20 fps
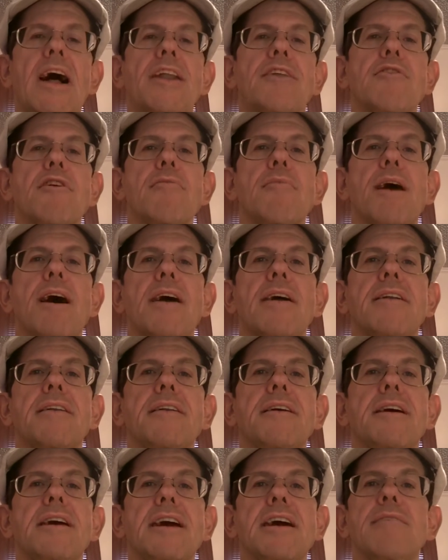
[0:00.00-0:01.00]
to
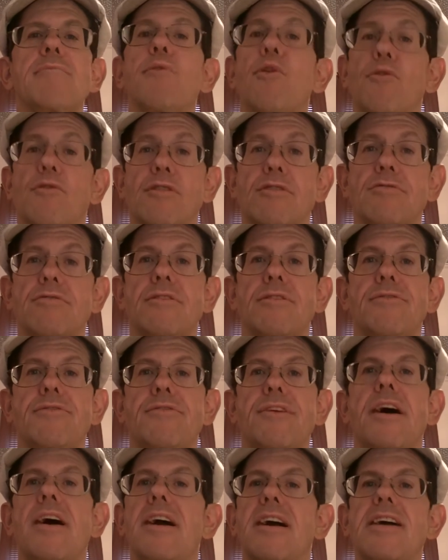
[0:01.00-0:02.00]
remind him or her
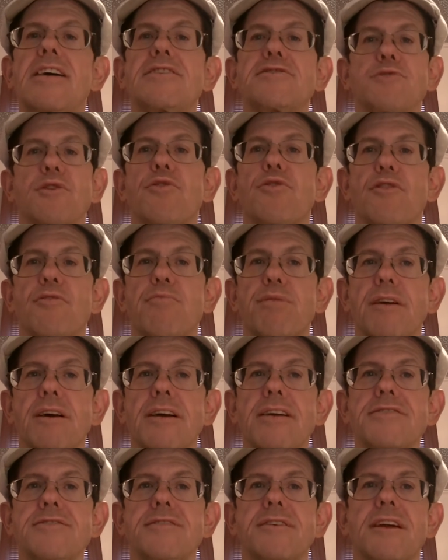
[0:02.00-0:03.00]
of his or her
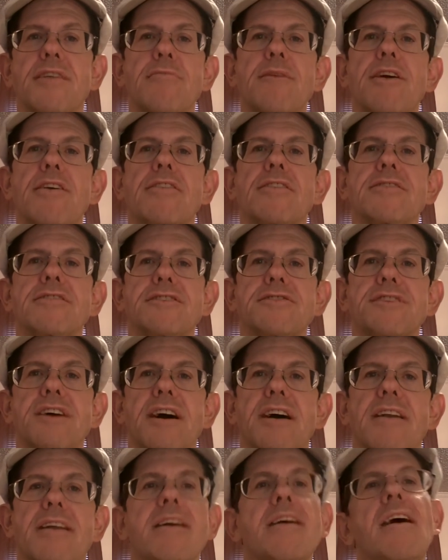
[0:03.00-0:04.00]
place in American
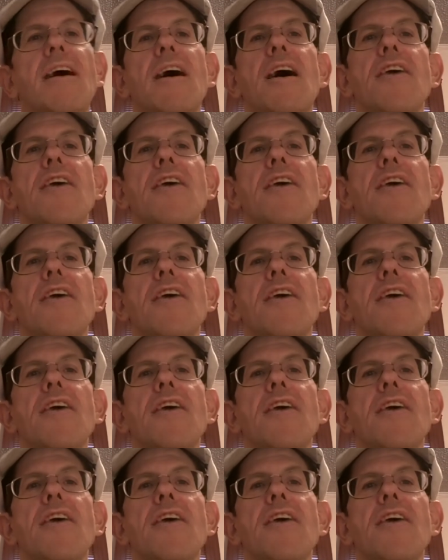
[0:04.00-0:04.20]
society